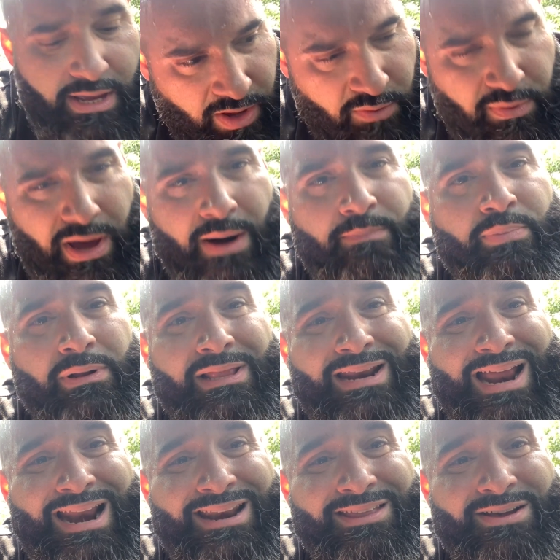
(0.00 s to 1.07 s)
we gotta pull it
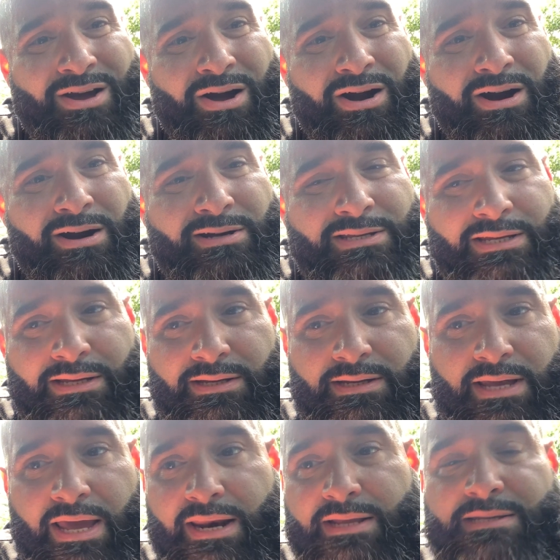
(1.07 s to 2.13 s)
out of the car to
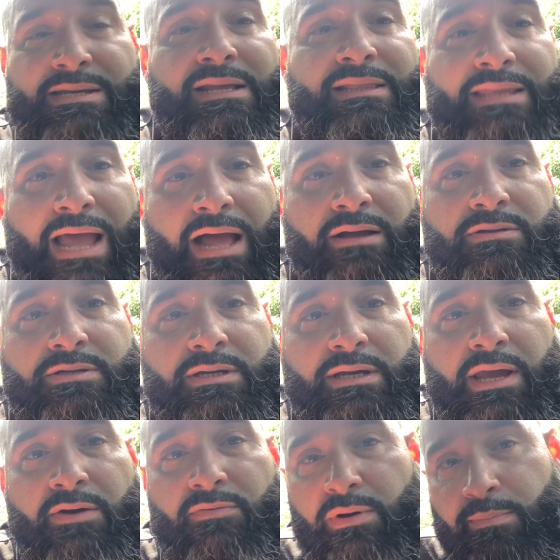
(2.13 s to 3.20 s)
get it sent out to
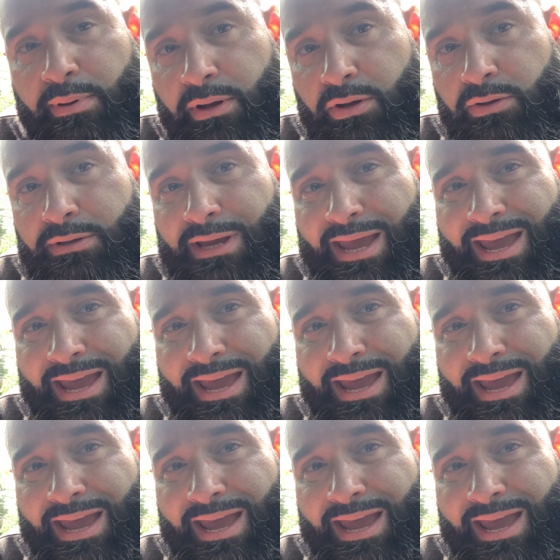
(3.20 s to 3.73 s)
get rebuilt